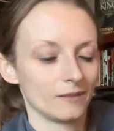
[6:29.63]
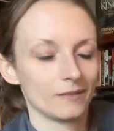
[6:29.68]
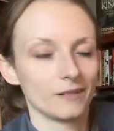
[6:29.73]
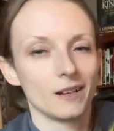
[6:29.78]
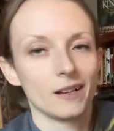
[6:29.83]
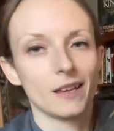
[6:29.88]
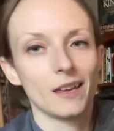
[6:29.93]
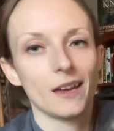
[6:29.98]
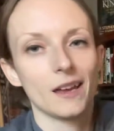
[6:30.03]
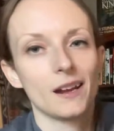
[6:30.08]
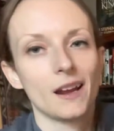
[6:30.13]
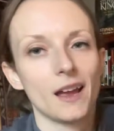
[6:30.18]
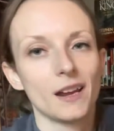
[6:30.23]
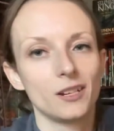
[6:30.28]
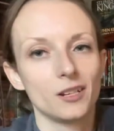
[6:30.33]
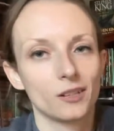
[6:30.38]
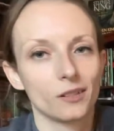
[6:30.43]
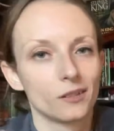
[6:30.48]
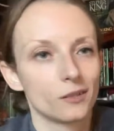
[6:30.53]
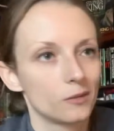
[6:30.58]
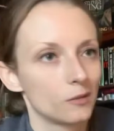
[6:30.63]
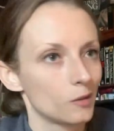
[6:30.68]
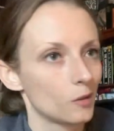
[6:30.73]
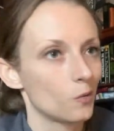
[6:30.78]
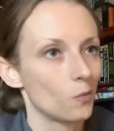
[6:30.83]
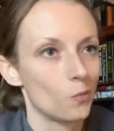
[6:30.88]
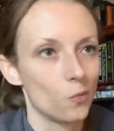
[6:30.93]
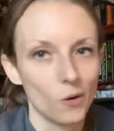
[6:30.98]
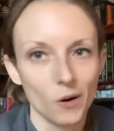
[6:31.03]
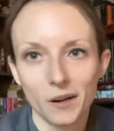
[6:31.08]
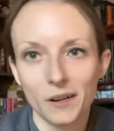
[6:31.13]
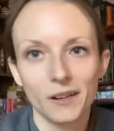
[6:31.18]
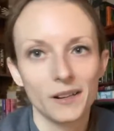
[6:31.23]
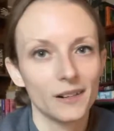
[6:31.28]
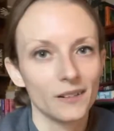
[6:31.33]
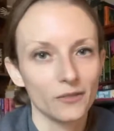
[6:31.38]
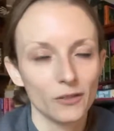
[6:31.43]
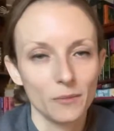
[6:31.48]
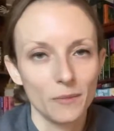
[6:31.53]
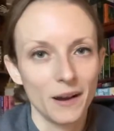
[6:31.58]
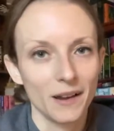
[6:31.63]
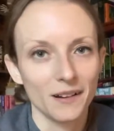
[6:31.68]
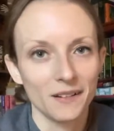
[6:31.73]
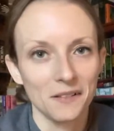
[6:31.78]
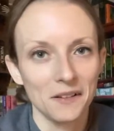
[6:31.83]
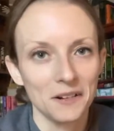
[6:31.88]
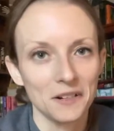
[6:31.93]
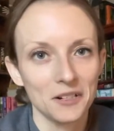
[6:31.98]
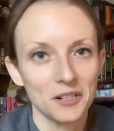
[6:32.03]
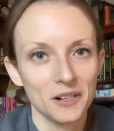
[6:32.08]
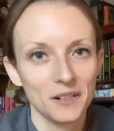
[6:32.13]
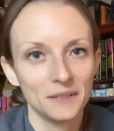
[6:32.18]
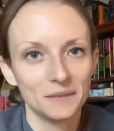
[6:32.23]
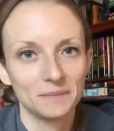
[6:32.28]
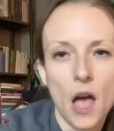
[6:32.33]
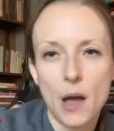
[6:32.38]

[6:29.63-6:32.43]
again, I just wanted it for my collection.